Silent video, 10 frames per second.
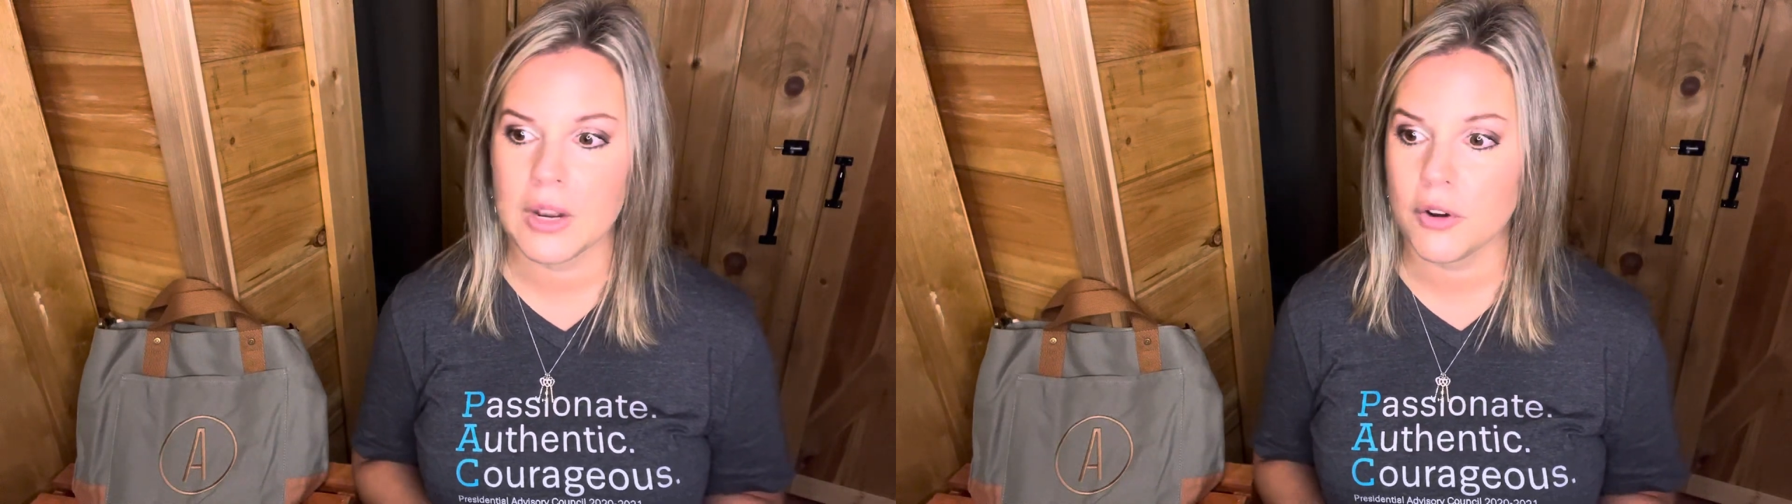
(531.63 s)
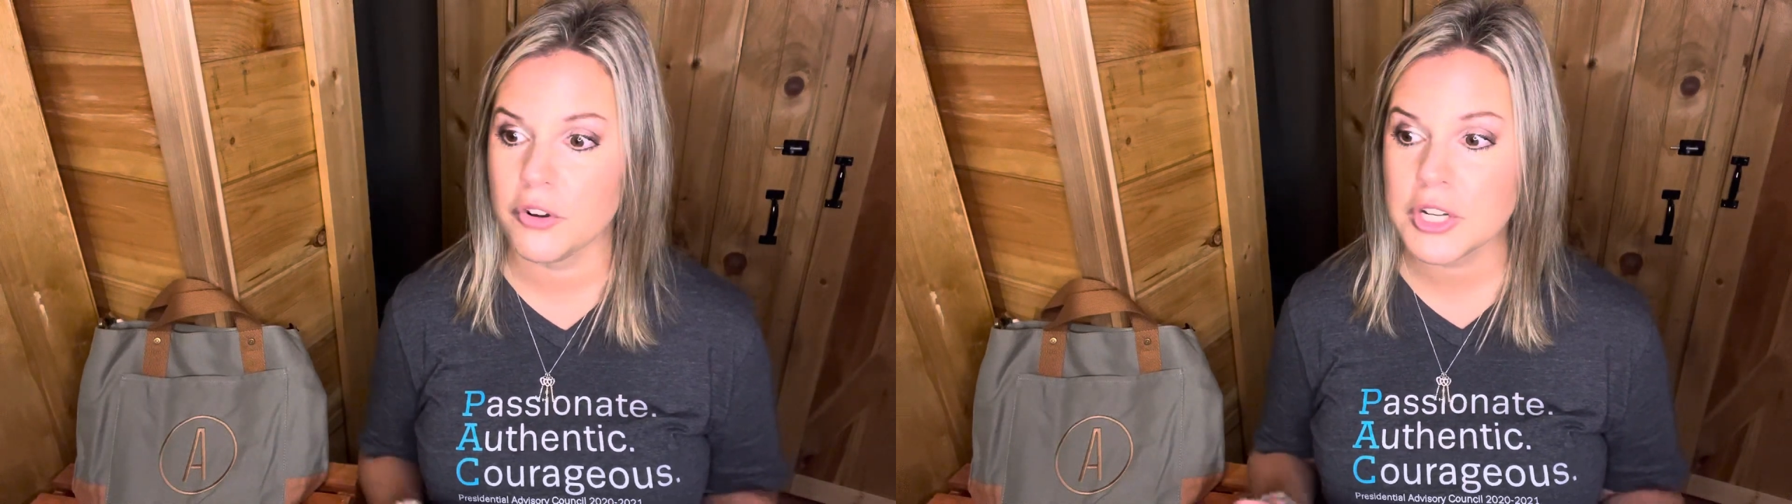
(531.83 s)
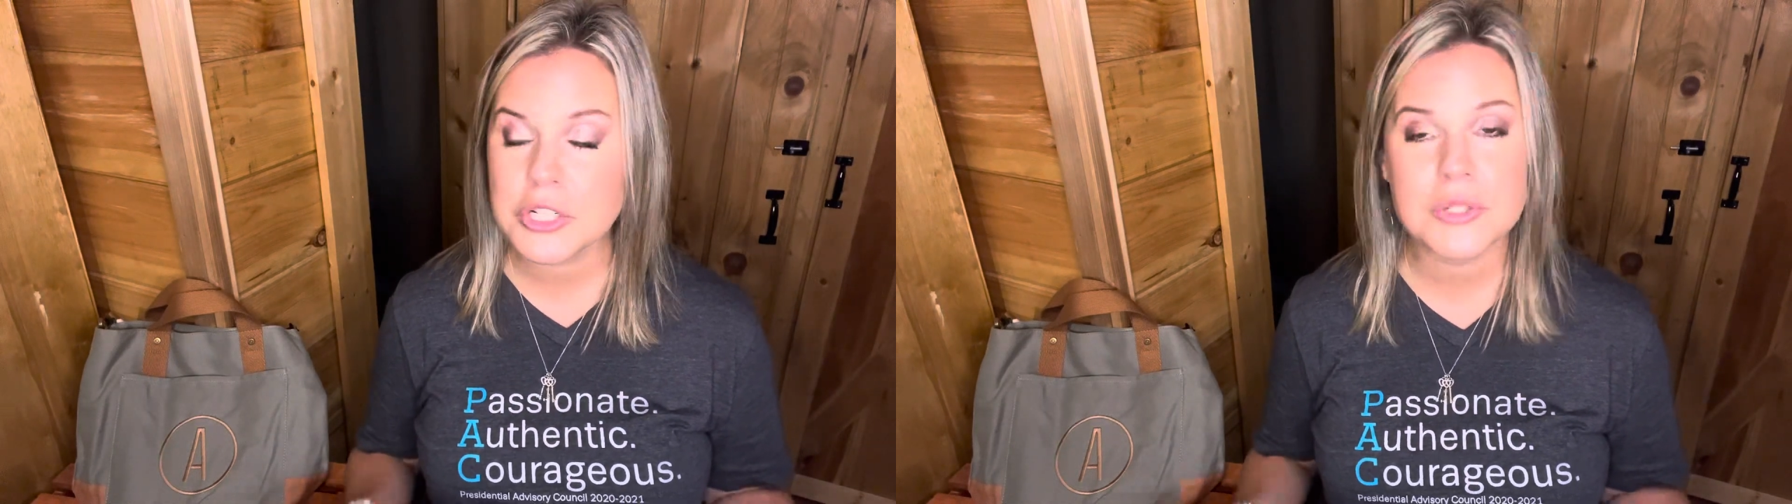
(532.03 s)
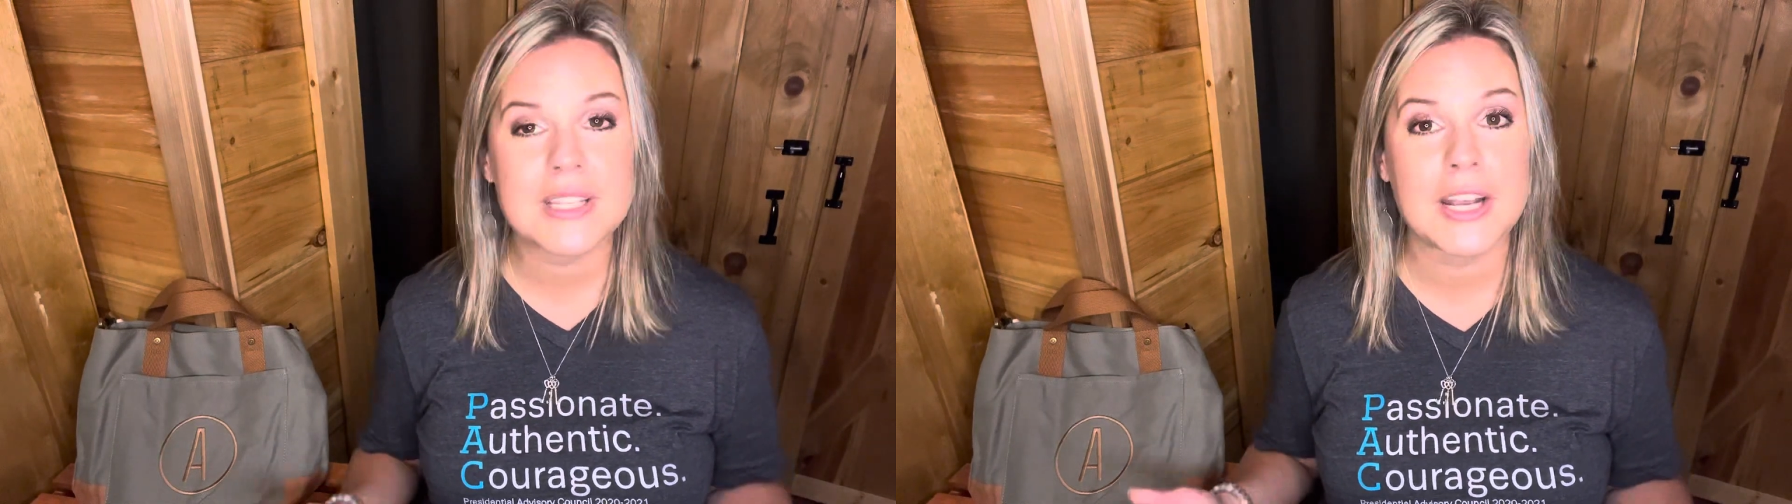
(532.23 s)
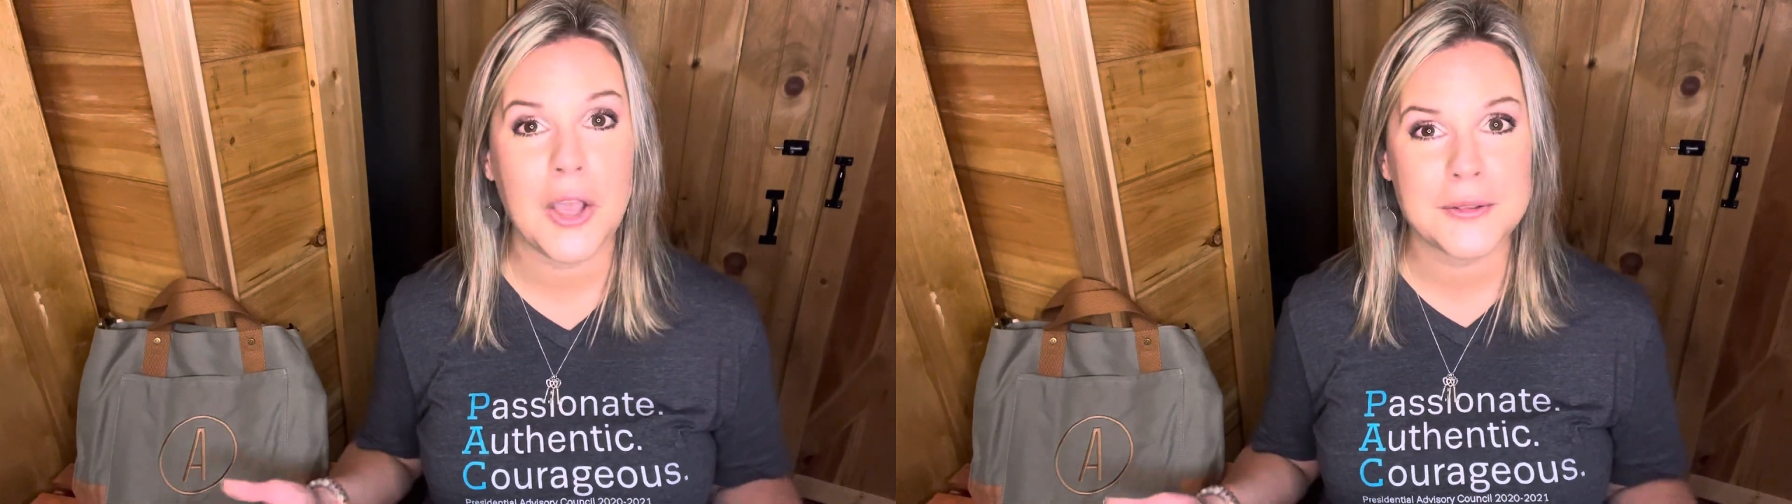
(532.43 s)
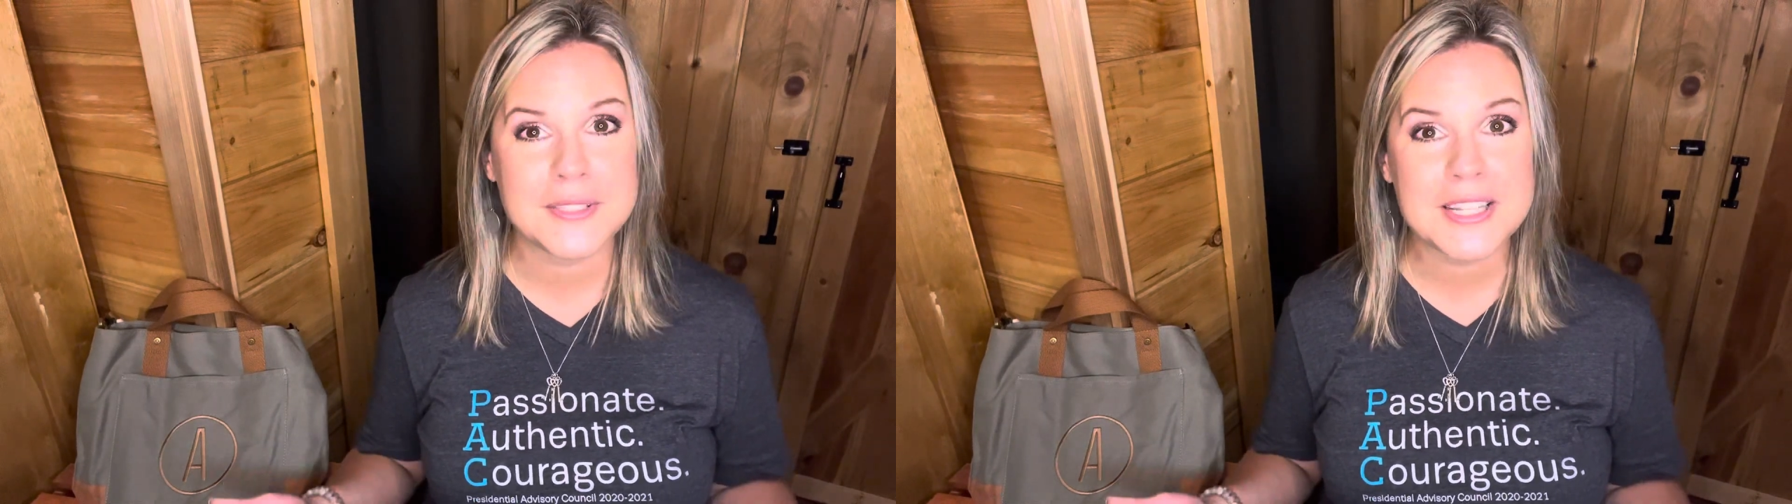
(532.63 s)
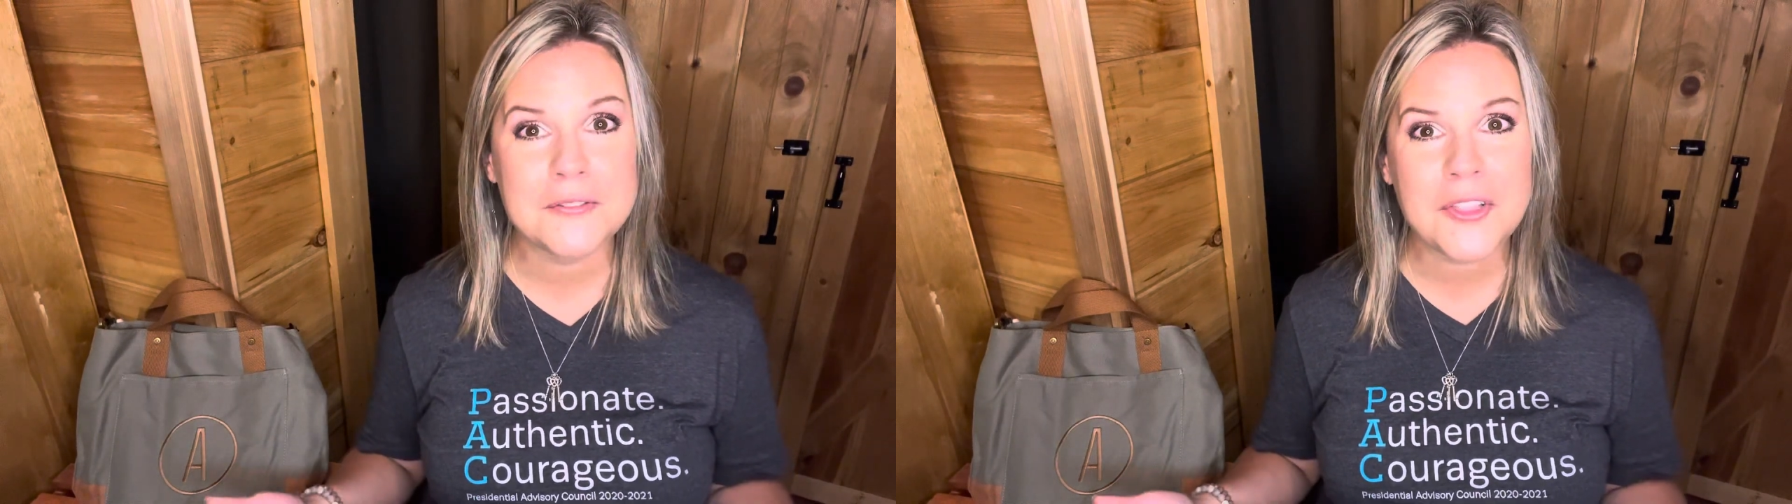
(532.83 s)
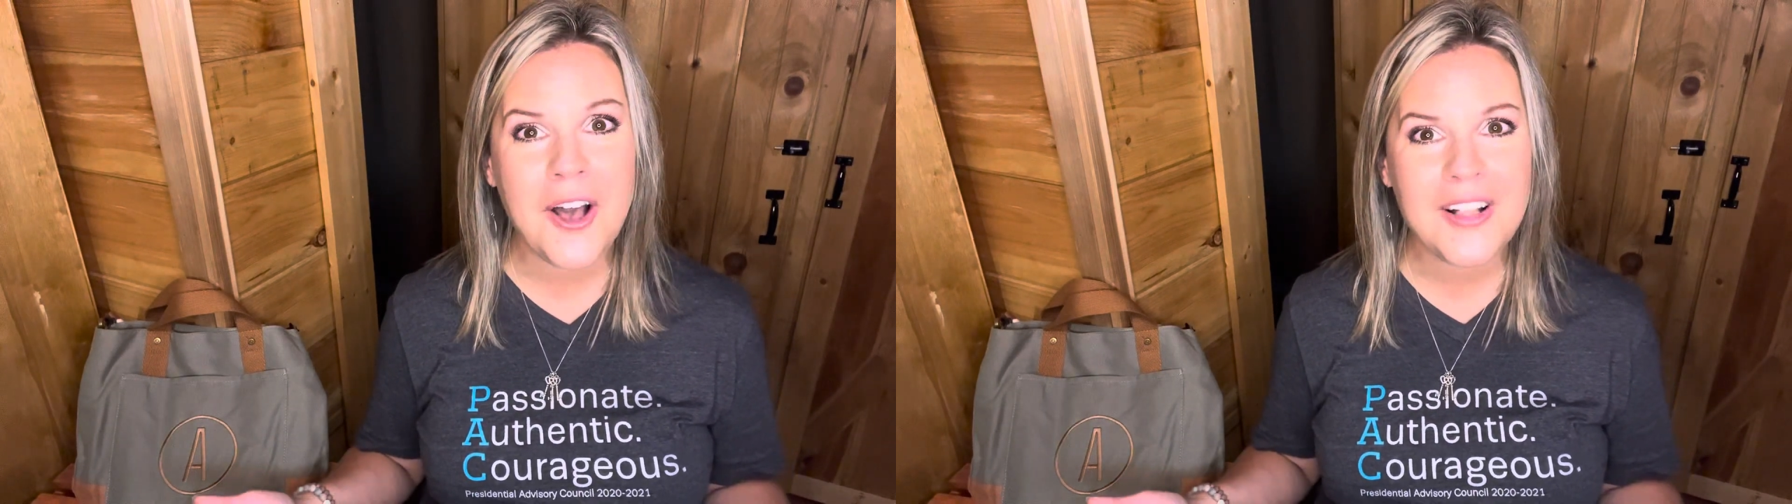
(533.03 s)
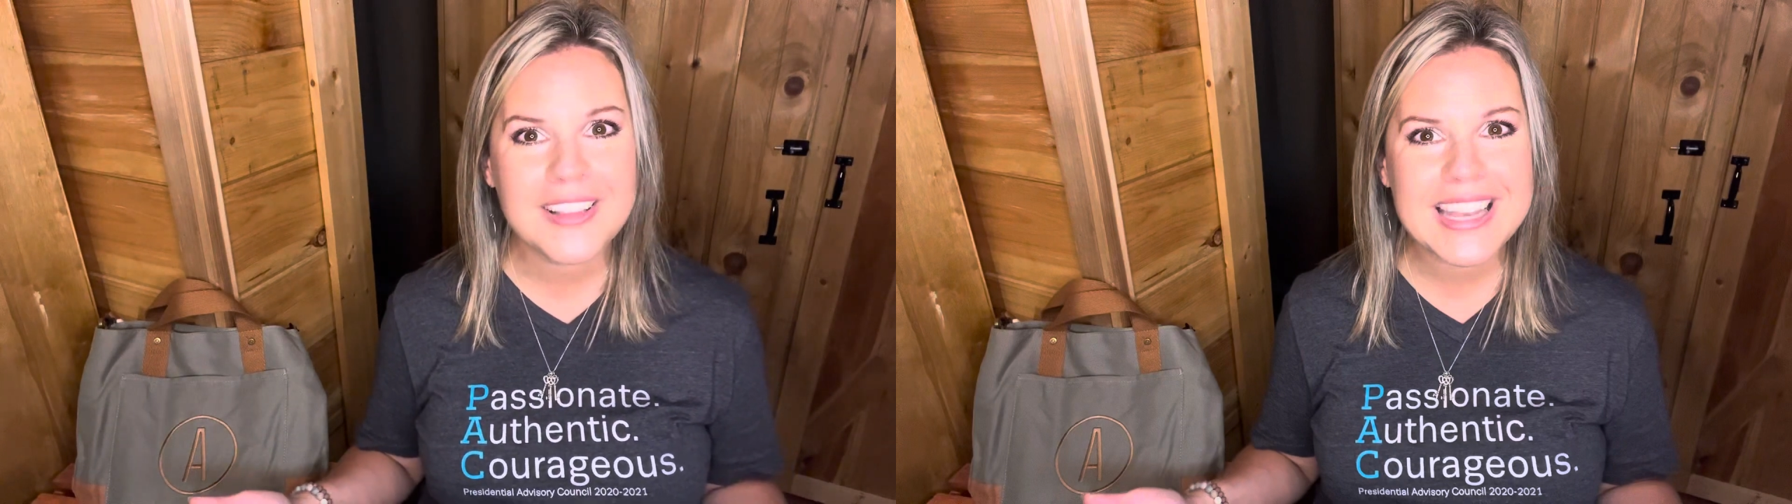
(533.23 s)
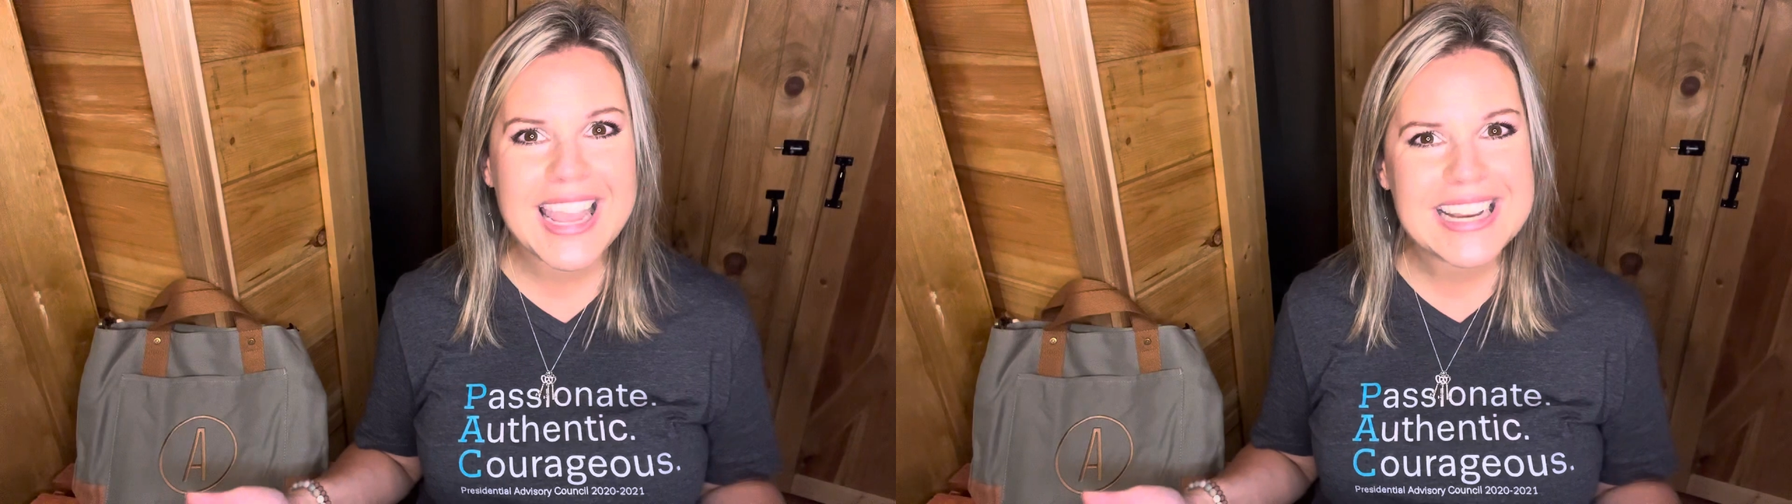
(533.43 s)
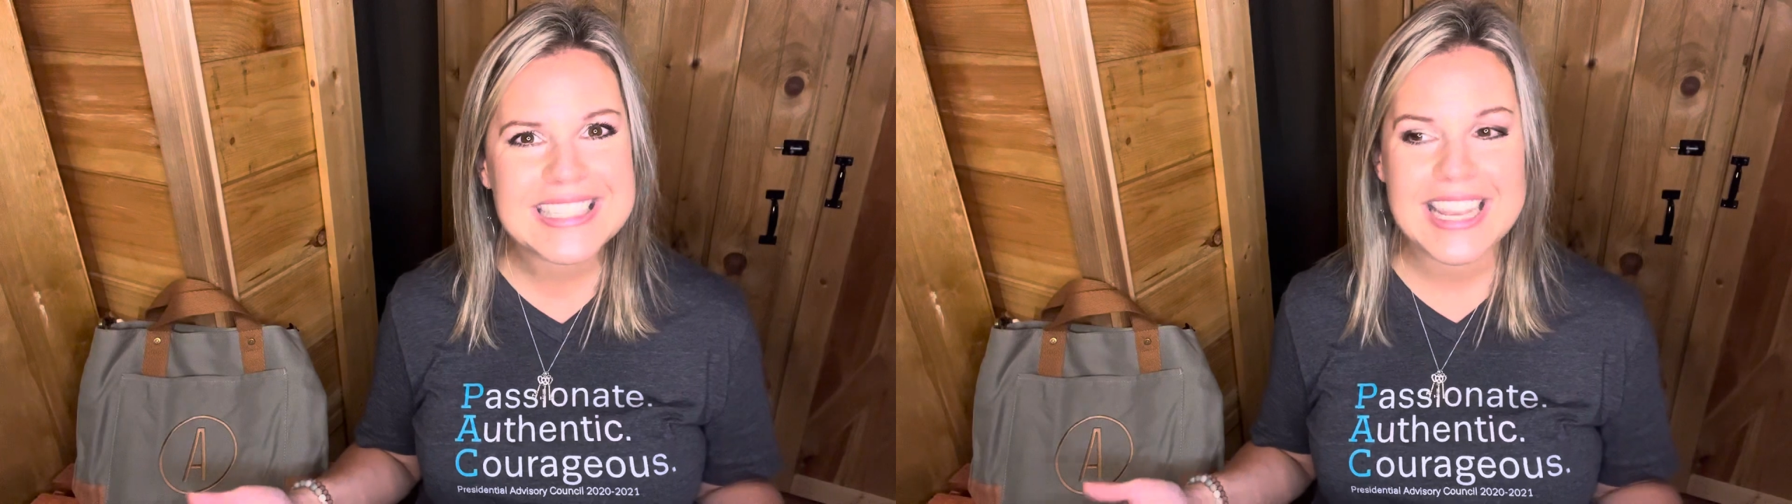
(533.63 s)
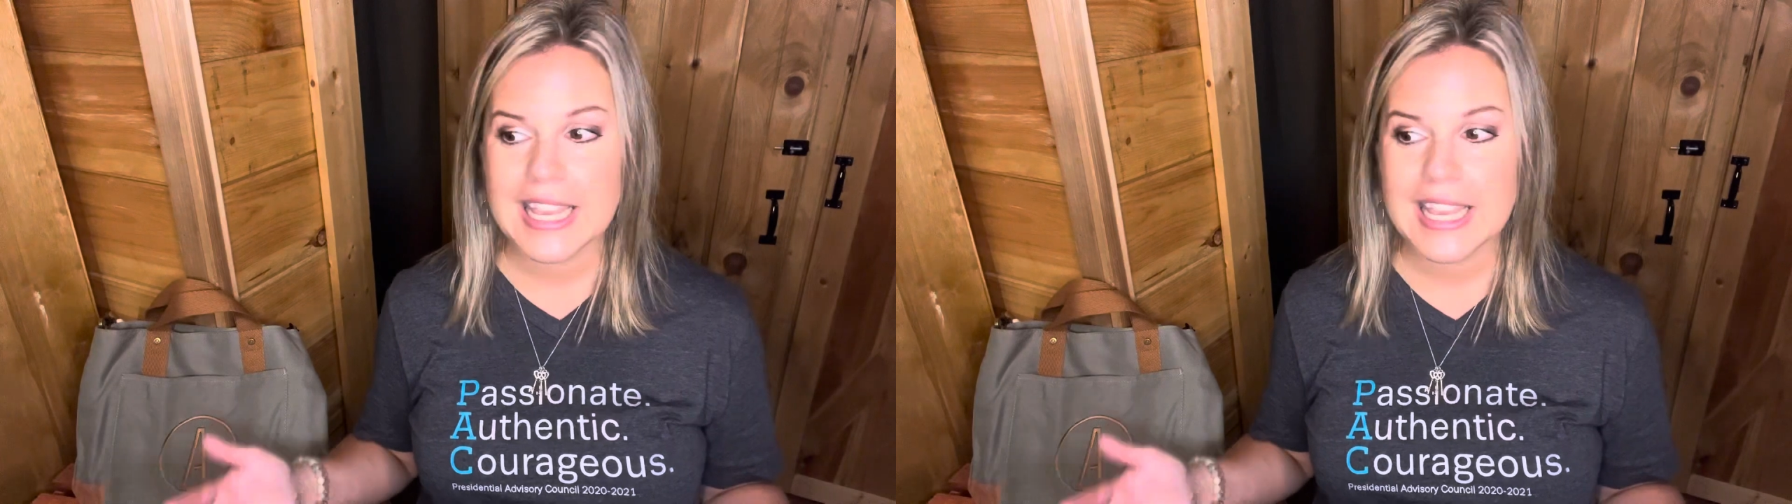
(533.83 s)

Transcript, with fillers: Or if you're interested in hosting for the holidays,